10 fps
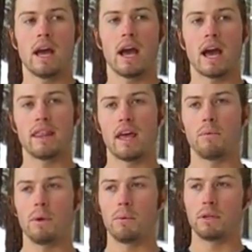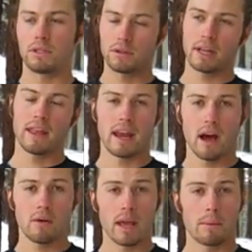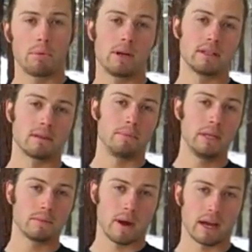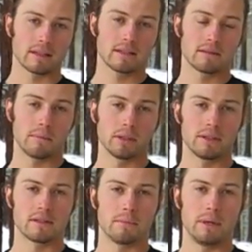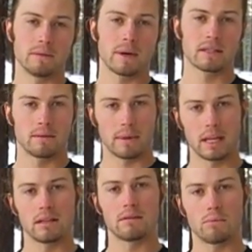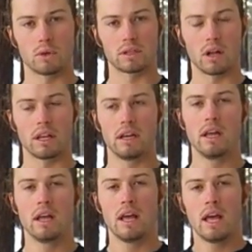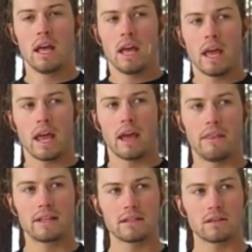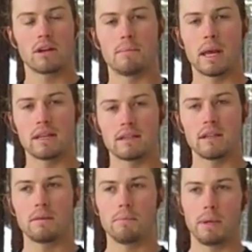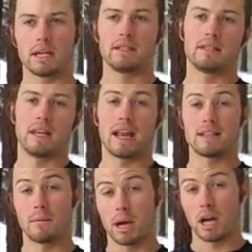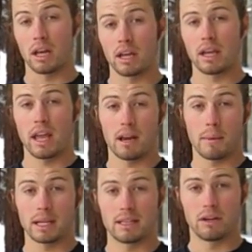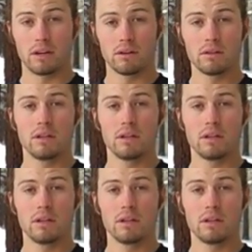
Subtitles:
and then we would strain that out and put in some beeswax, melt in some beeswax to make it more solid. And this is a good medicine because it's an antibiotic, antibacterial.